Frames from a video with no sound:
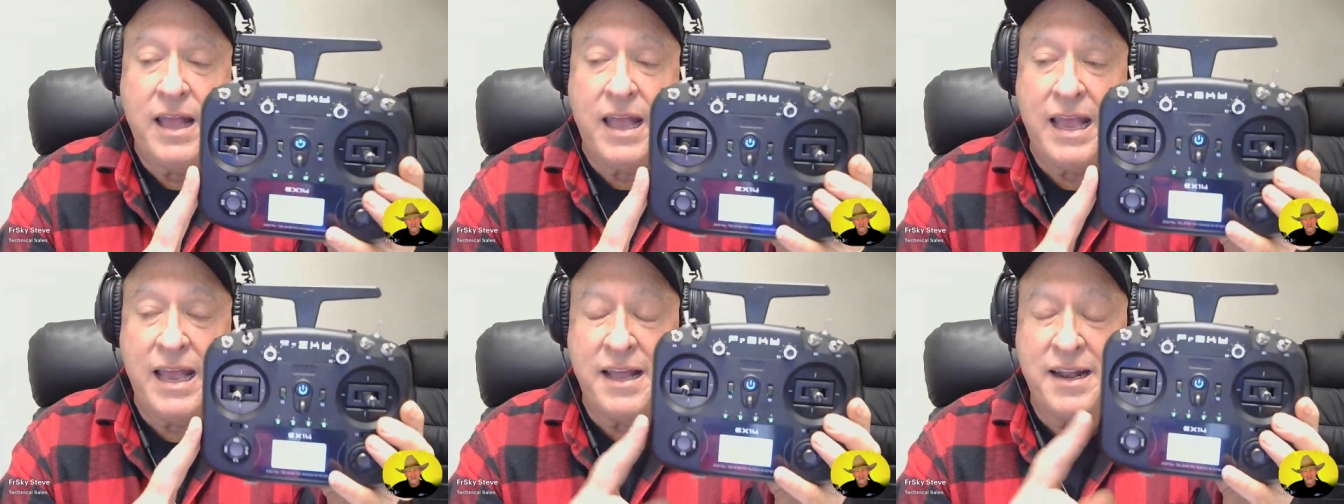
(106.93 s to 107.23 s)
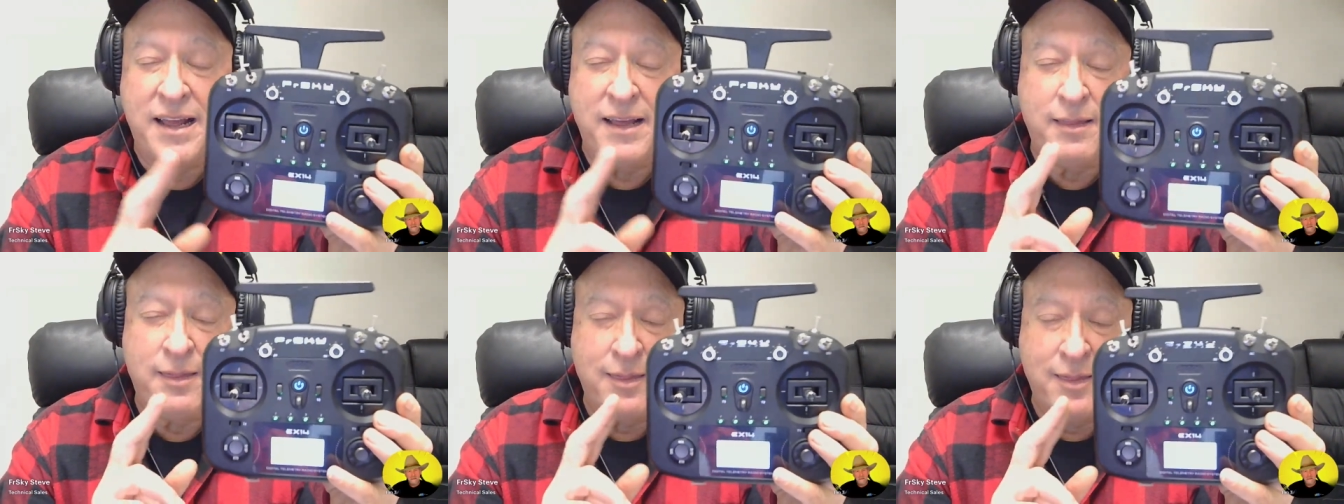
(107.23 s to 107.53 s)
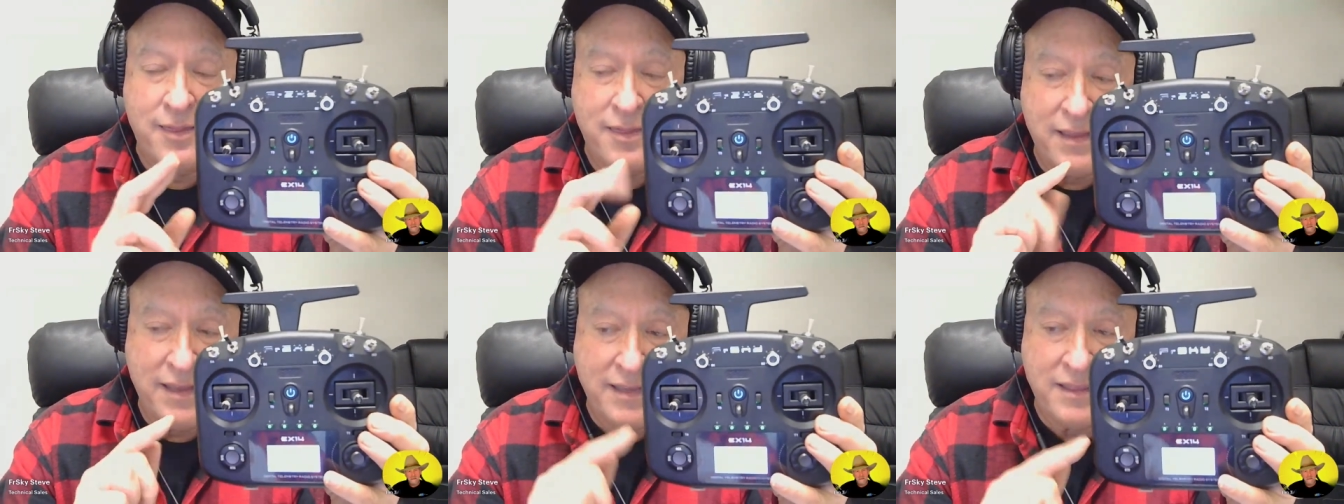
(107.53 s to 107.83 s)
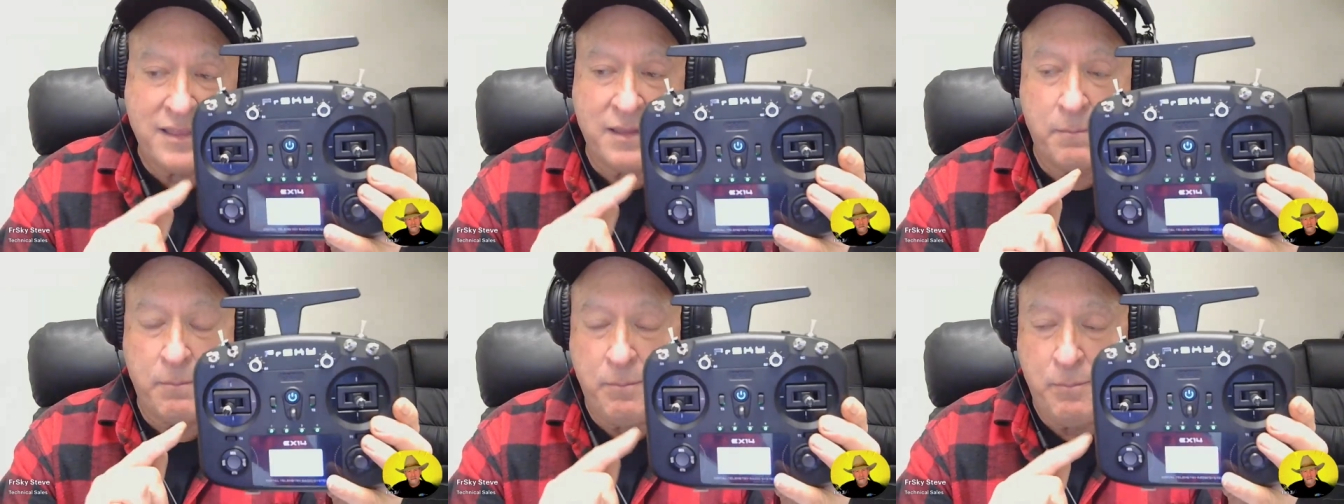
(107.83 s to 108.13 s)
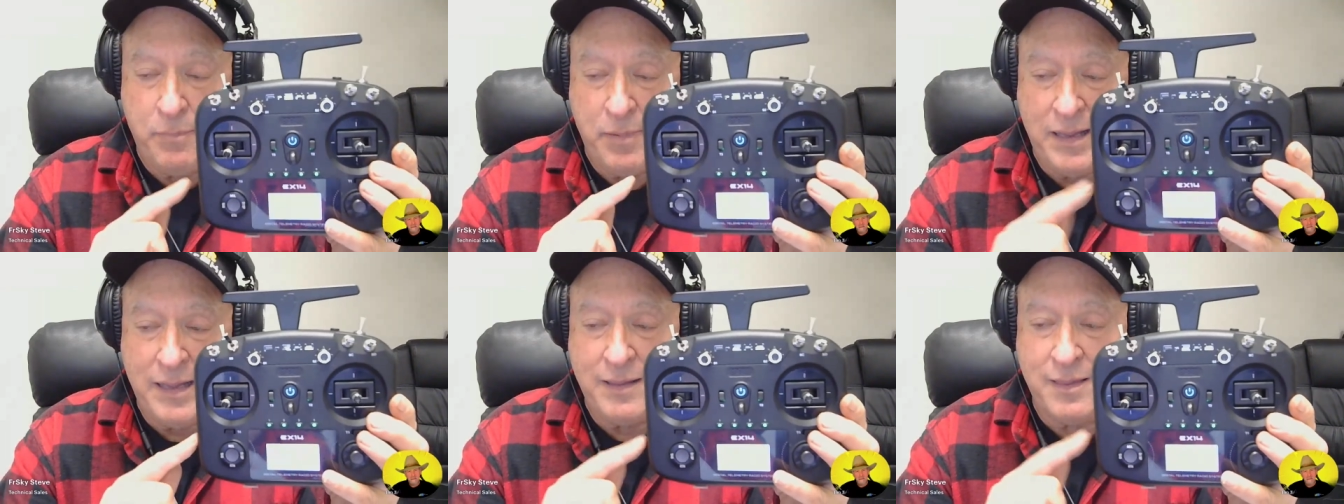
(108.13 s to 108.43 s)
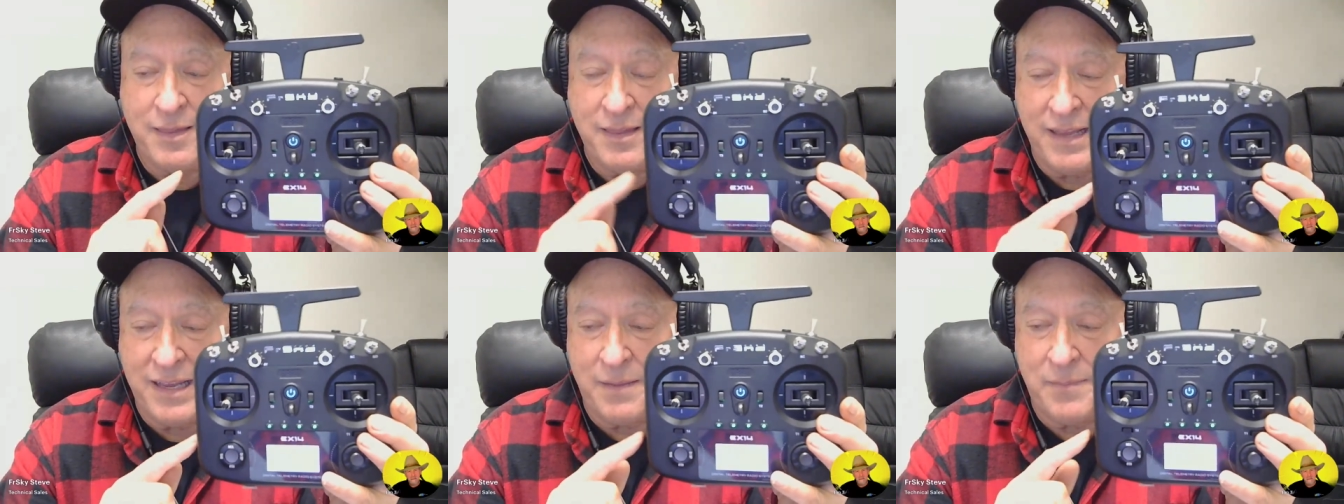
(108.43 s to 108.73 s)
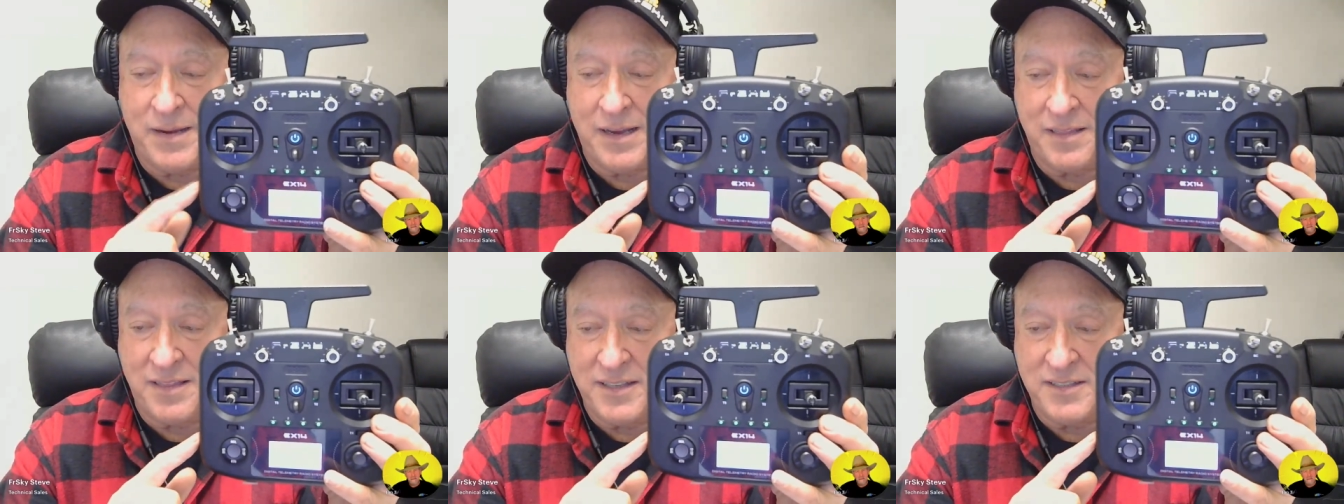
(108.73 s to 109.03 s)
And I think the big thing
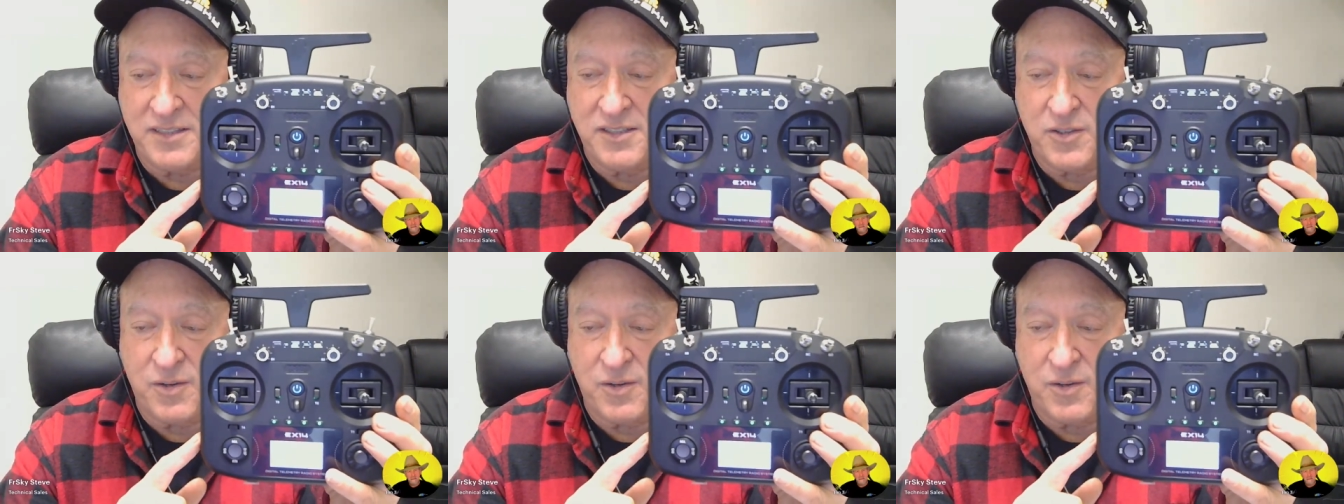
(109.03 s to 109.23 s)
about this